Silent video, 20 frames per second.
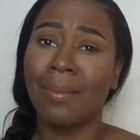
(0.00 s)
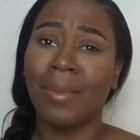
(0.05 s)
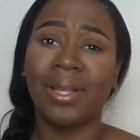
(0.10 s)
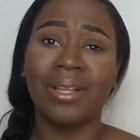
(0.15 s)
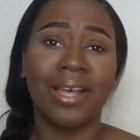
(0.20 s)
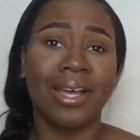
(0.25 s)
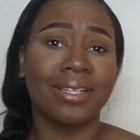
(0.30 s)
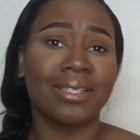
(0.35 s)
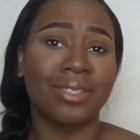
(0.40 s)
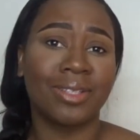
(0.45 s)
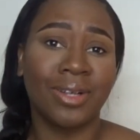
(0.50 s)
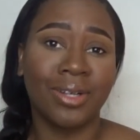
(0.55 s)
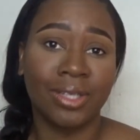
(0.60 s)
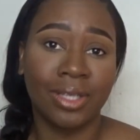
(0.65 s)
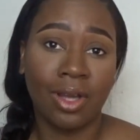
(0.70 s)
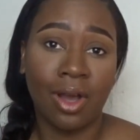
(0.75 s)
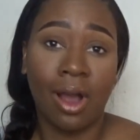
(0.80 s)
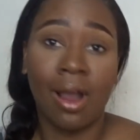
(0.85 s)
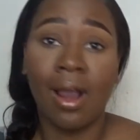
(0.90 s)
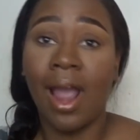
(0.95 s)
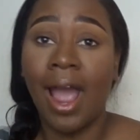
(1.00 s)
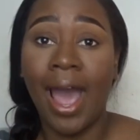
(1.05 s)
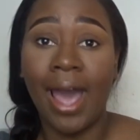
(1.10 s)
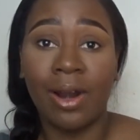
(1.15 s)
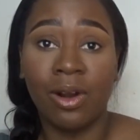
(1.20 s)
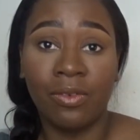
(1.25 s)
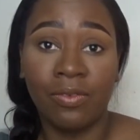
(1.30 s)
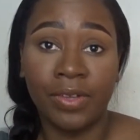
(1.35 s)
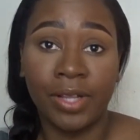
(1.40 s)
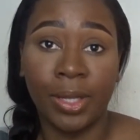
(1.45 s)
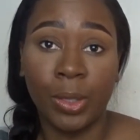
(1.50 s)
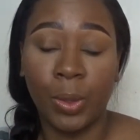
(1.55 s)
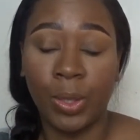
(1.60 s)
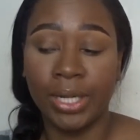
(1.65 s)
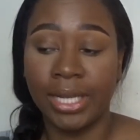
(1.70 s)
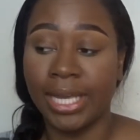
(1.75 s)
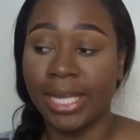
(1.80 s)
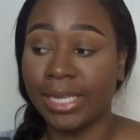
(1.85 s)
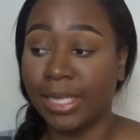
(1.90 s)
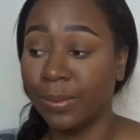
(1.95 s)
My lashes are in the car. I don't feel like
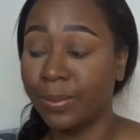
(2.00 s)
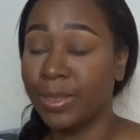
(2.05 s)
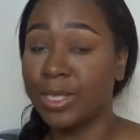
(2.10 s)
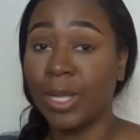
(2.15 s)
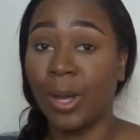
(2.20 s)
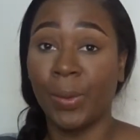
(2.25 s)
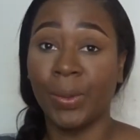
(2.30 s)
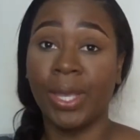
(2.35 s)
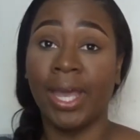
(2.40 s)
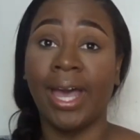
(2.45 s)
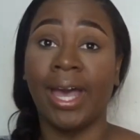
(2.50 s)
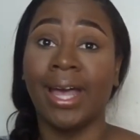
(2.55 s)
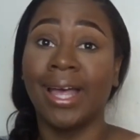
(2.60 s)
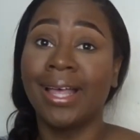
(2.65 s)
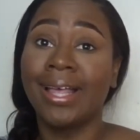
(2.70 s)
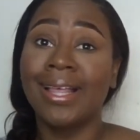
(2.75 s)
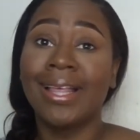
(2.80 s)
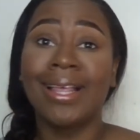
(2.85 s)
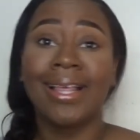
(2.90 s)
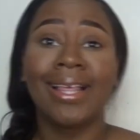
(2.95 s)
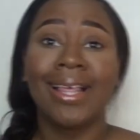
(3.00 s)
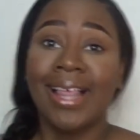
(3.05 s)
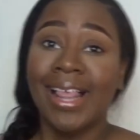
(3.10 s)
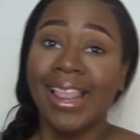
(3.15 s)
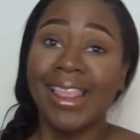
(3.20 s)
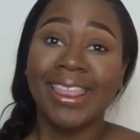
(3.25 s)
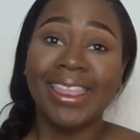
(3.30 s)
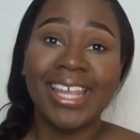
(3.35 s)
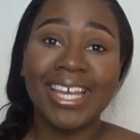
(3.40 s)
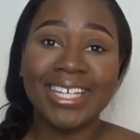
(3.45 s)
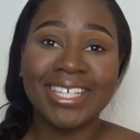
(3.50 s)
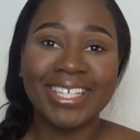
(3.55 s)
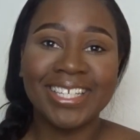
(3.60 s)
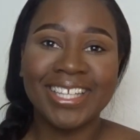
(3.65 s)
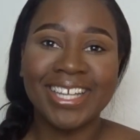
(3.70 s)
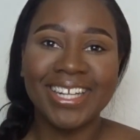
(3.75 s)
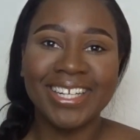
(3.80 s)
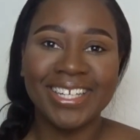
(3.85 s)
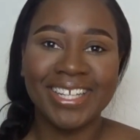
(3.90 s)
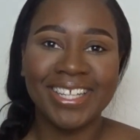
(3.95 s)
going to get them. So yeah, let's
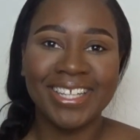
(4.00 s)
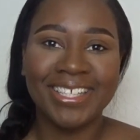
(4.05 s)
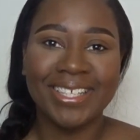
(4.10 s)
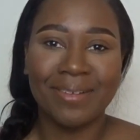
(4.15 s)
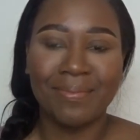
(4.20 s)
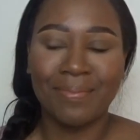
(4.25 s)
just get into this